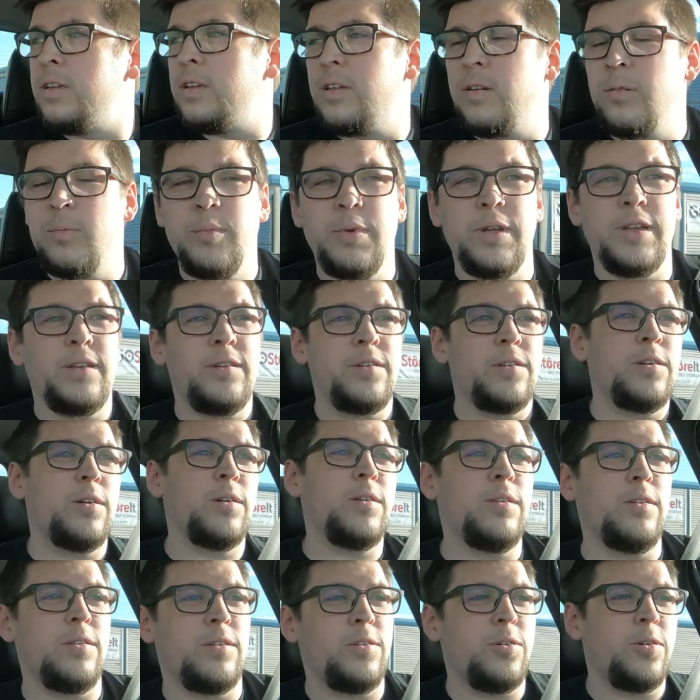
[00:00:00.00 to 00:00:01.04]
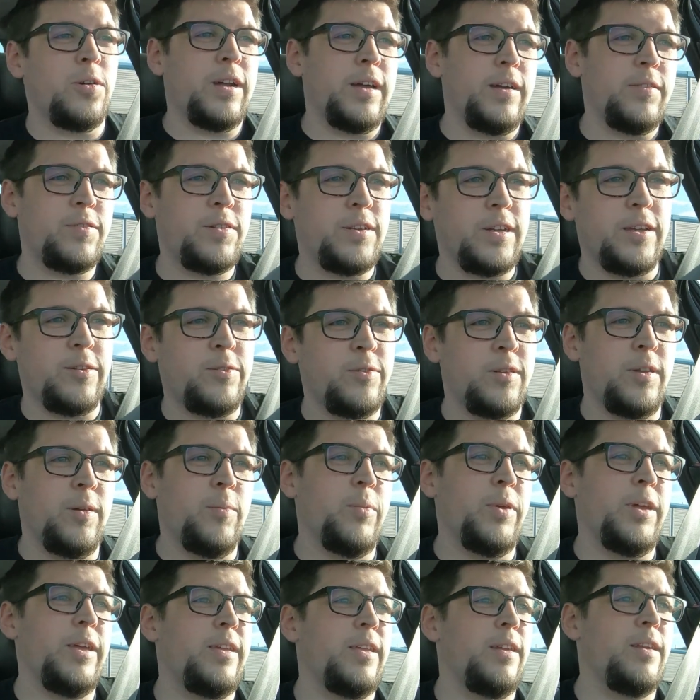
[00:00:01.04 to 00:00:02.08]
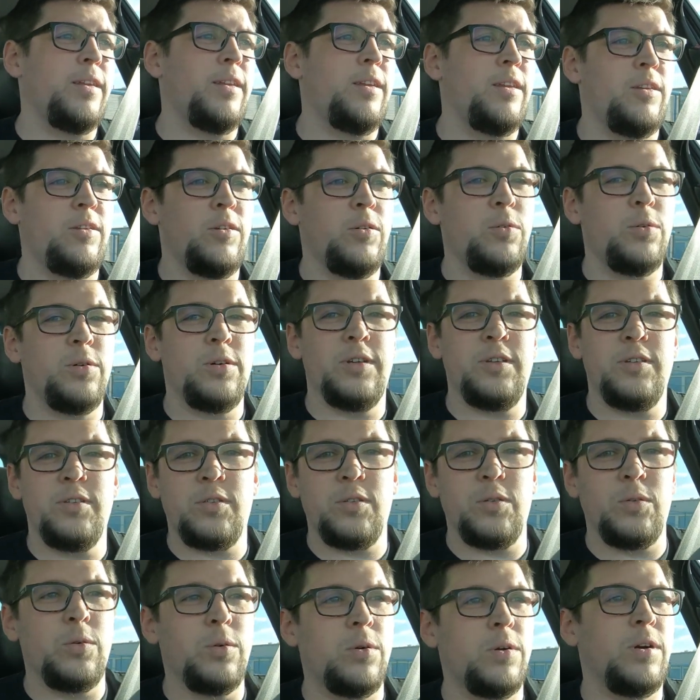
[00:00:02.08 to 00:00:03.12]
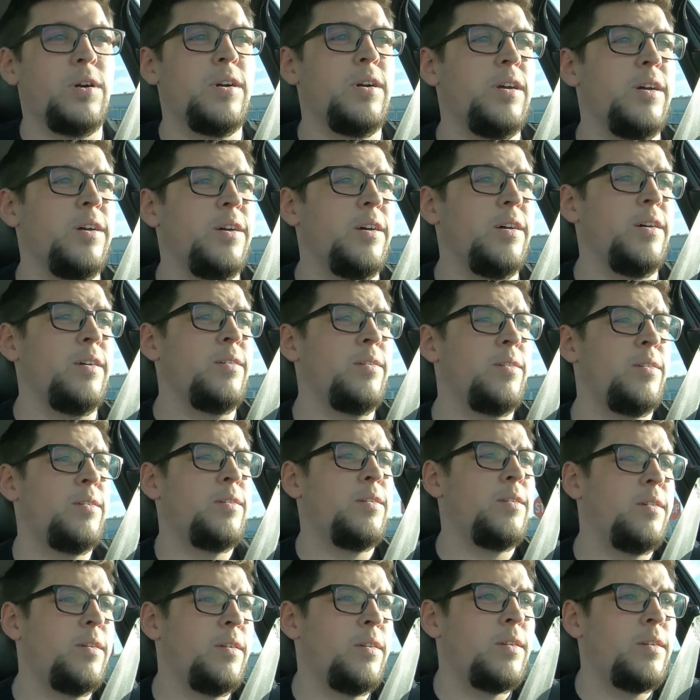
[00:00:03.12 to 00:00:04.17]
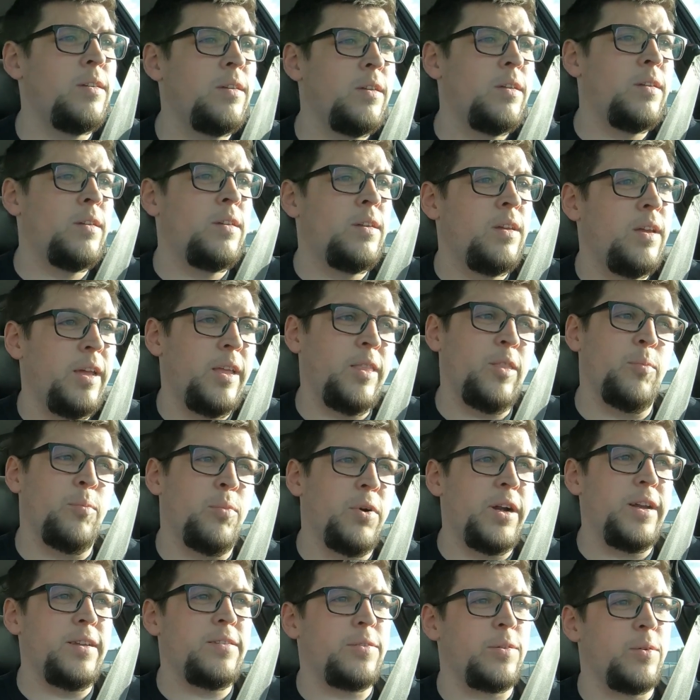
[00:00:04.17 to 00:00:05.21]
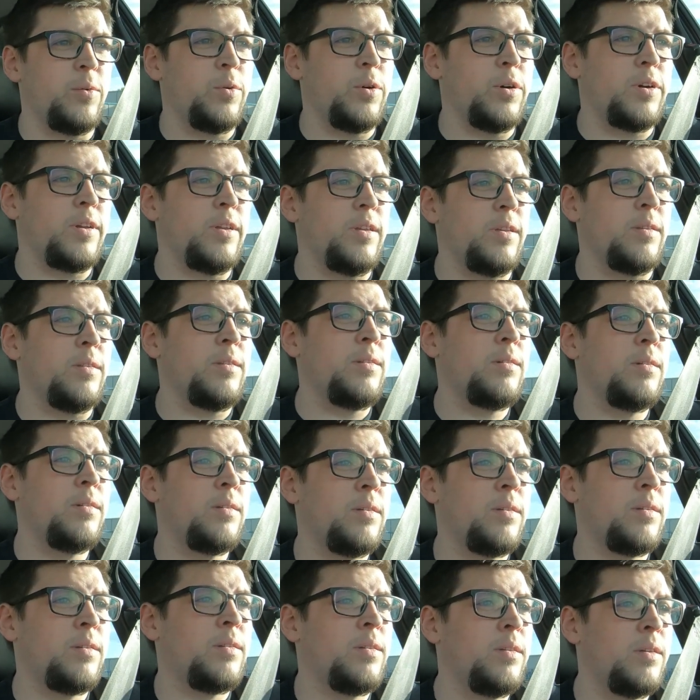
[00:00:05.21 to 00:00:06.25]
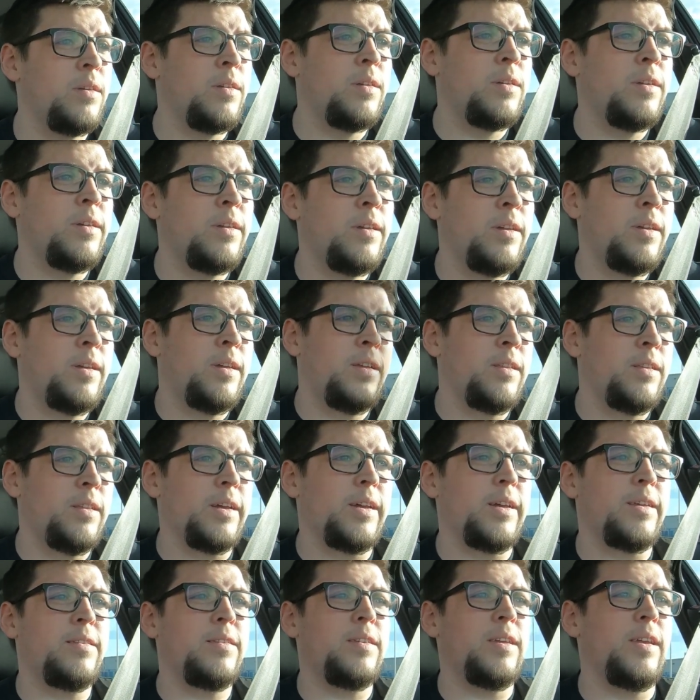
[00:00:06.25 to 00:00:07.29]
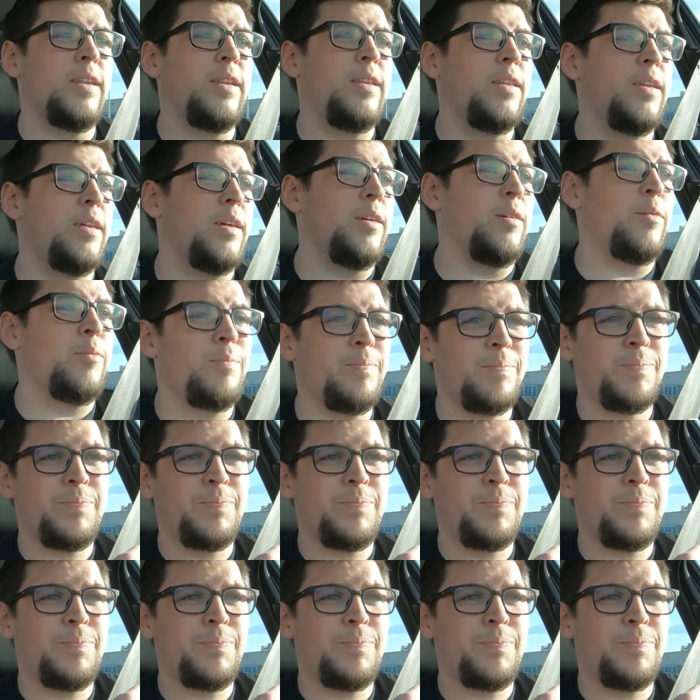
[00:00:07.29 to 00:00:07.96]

I'll make sure this drive shaft's not making any noise, or and the brakes are working. Like I said, the